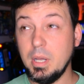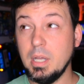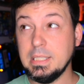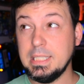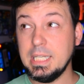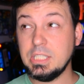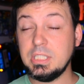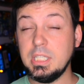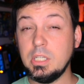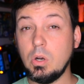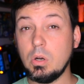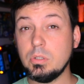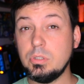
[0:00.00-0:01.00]
A Disney
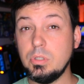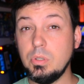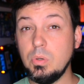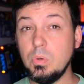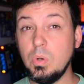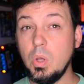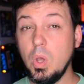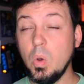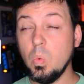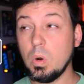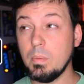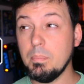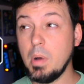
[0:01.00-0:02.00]
cartoon
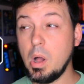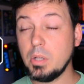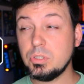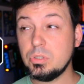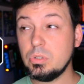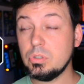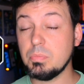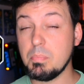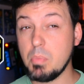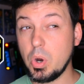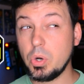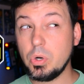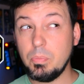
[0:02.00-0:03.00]
where monsters
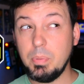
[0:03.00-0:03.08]
murder